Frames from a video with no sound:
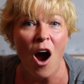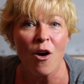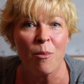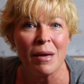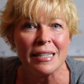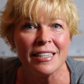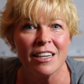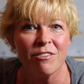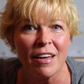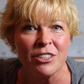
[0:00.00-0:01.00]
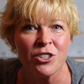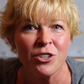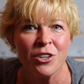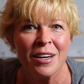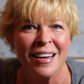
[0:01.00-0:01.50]
Our amazing
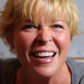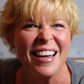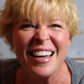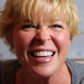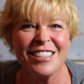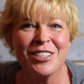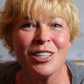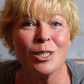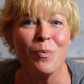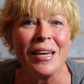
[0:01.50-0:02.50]
adventure is just